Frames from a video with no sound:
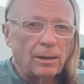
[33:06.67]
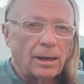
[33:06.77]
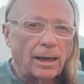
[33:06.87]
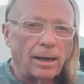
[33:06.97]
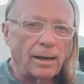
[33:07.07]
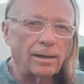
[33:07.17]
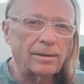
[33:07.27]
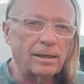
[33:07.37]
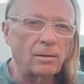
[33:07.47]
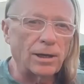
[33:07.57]
and I
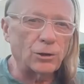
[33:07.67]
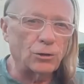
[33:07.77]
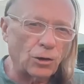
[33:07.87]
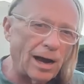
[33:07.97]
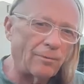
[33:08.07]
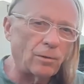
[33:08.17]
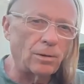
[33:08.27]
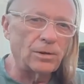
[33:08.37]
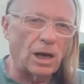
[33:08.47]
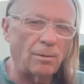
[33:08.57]
did glacier
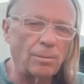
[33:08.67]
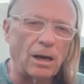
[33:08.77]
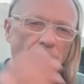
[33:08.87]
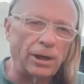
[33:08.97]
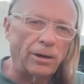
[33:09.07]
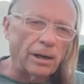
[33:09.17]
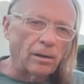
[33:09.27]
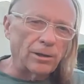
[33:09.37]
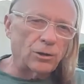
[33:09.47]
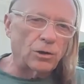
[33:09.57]
travel, top mountaineering,
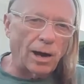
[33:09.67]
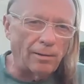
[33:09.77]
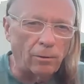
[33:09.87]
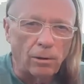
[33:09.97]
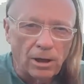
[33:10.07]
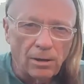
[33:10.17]
glacier travel.